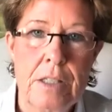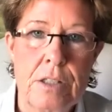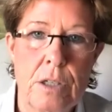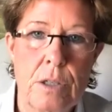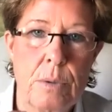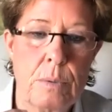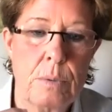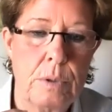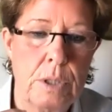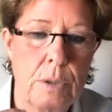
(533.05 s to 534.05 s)
So,
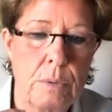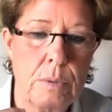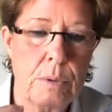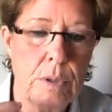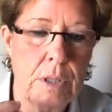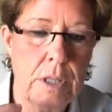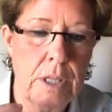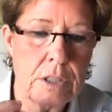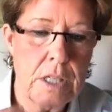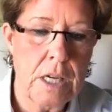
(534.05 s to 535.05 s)
you know,
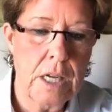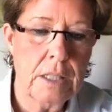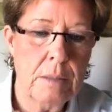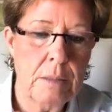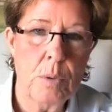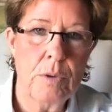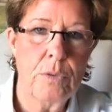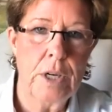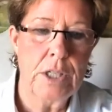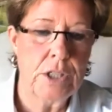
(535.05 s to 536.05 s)
there's nothing more
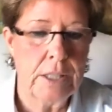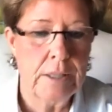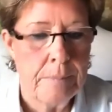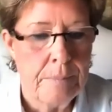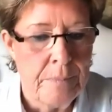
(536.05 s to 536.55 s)
refreshing